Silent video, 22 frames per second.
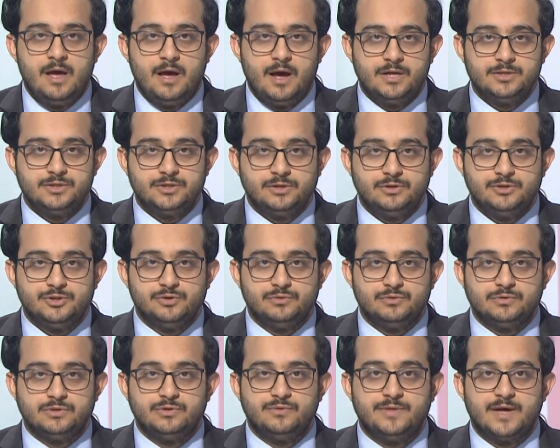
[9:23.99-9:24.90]
until
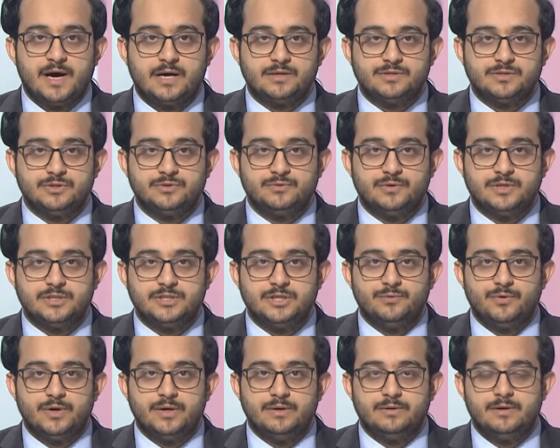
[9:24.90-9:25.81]
June
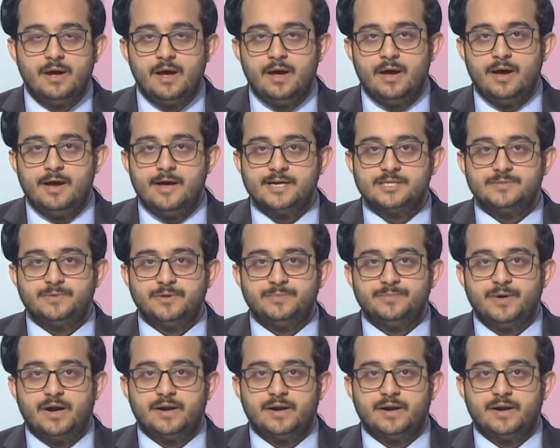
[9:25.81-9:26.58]
2021. Export